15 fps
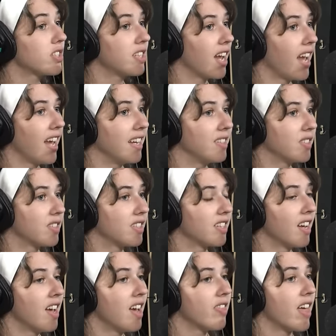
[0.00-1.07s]
taste
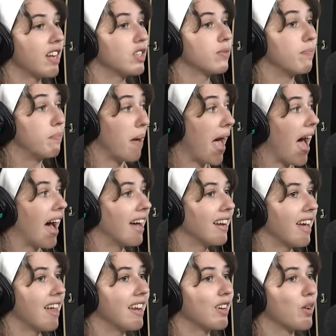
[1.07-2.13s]
that is bad
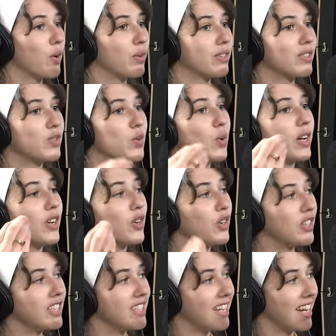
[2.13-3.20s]
and it goes into a
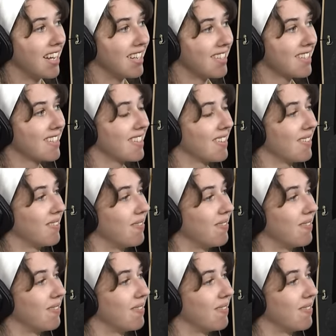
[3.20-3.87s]
good taste. I'm talking about